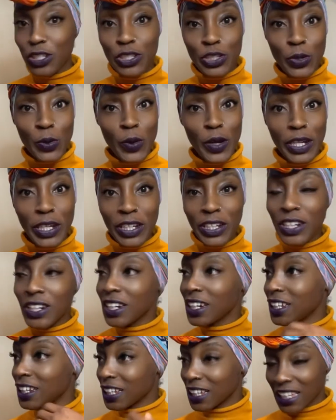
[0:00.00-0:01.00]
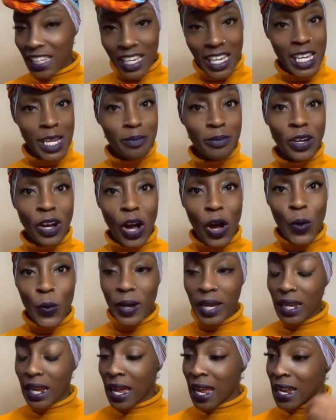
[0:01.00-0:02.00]
doing good. Keep
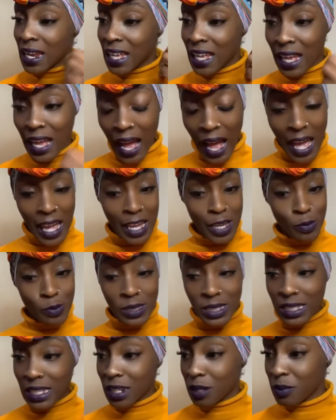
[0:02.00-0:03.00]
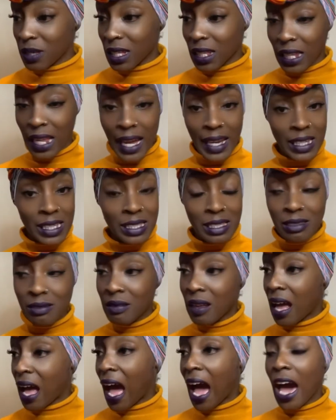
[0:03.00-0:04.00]
going. And he was sending me clients.
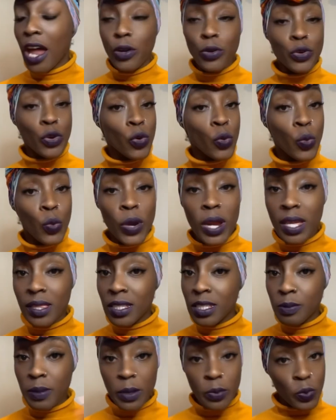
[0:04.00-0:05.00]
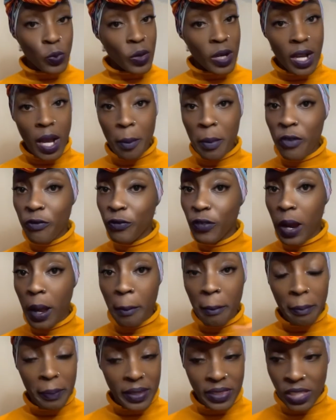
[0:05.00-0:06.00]
I don't know where these people were coming
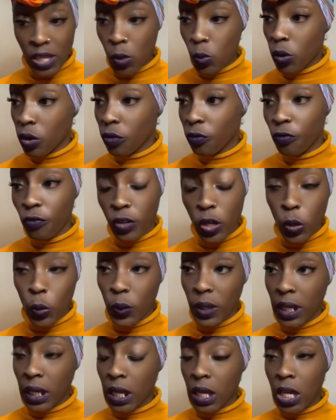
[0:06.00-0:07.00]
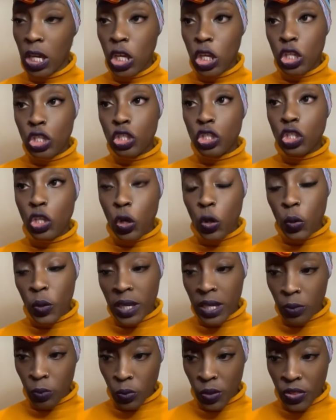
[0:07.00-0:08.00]
from, but they were flowing.
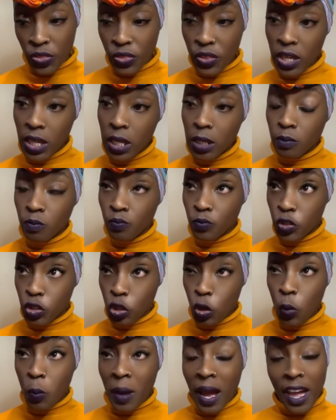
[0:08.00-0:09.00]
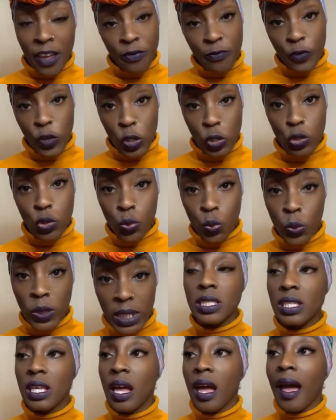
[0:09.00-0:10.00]
So within, so my first
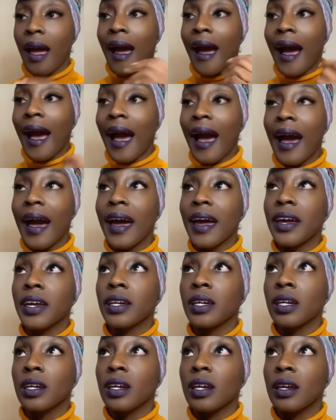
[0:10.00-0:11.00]
week, I